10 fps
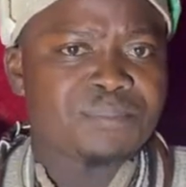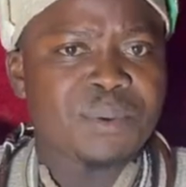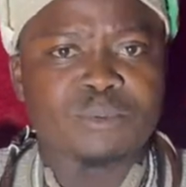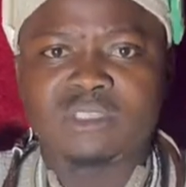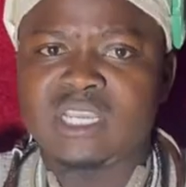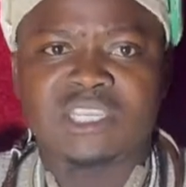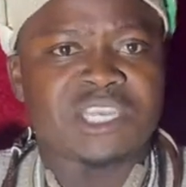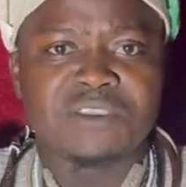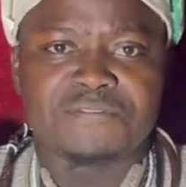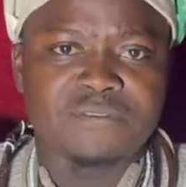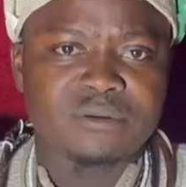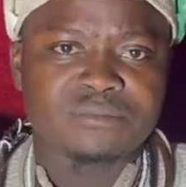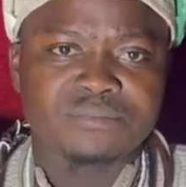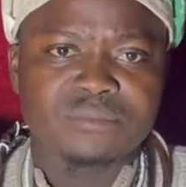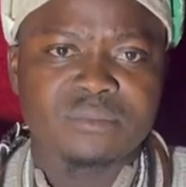people say, Chief,
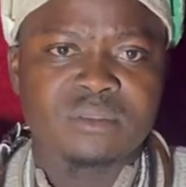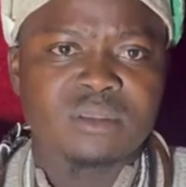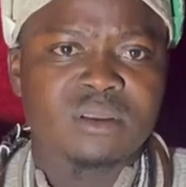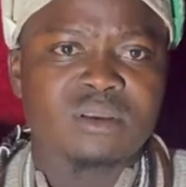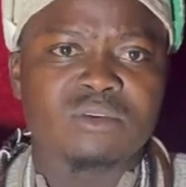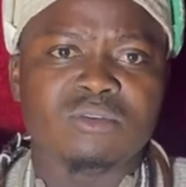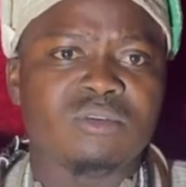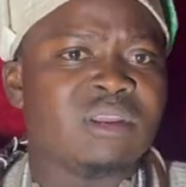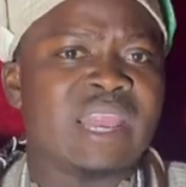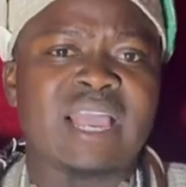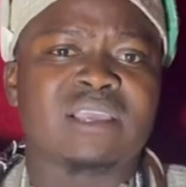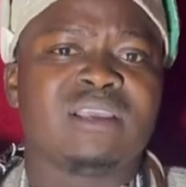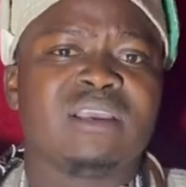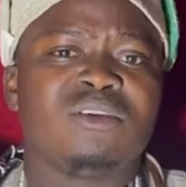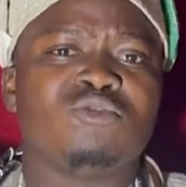like,
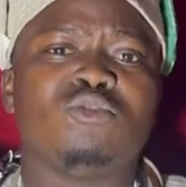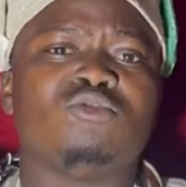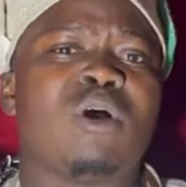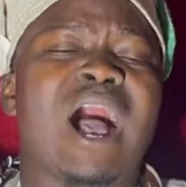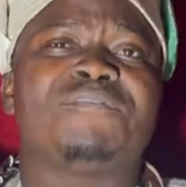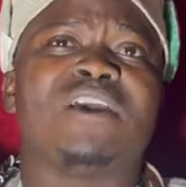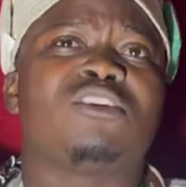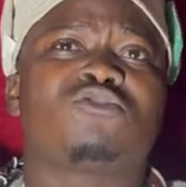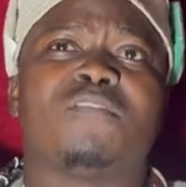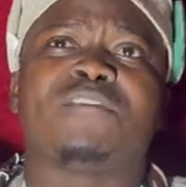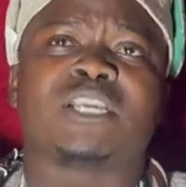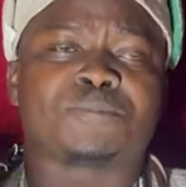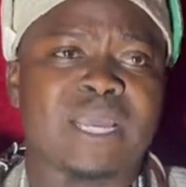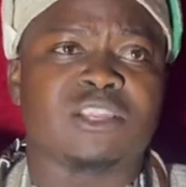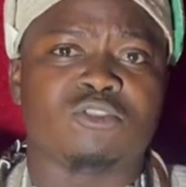you have a lot of
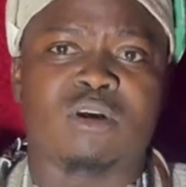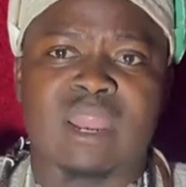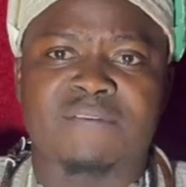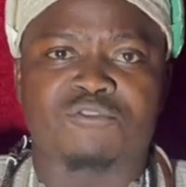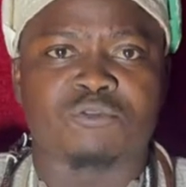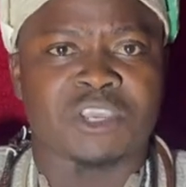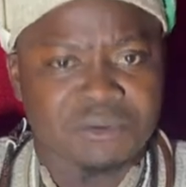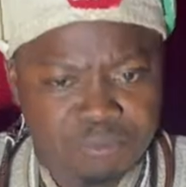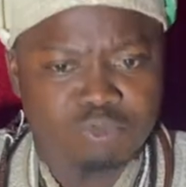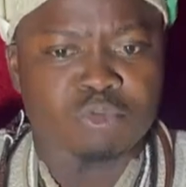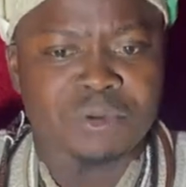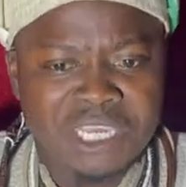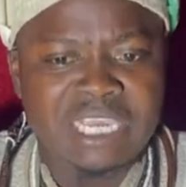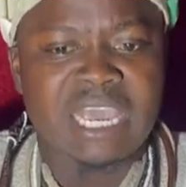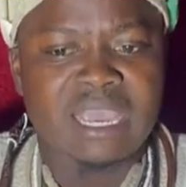respect in your life to be
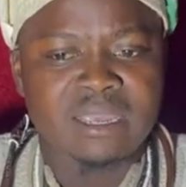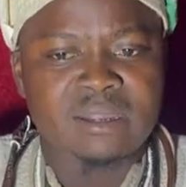here.